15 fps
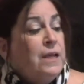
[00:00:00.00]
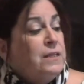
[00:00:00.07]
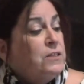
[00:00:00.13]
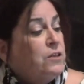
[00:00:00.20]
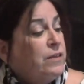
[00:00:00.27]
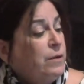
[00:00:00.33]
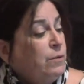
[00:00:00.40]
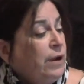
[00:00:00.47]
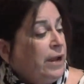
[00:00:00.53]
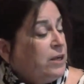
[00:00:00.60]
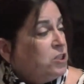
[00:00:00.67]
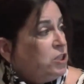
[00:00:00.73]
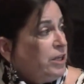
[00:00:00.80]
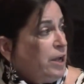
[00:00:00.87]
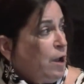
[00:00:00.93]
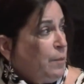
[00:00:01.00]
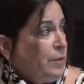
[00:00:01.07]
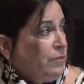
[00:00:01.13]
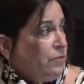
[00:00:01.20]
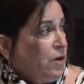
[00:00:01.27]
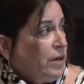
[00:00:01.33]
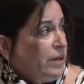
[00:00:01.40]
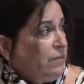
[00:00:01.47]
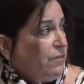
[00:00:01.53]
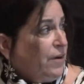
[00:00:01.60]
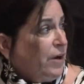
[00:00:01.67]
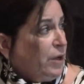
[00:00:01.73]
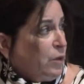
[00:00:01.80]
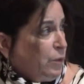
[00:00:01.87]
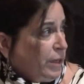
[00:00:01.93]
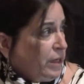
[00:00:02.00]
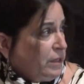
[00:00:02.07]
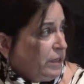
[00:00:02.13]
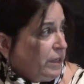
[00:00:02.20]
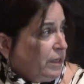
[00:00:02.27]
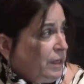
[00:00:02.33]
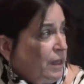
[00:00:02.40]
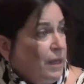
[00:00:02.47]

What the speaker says: So they were actually up and running very quickly,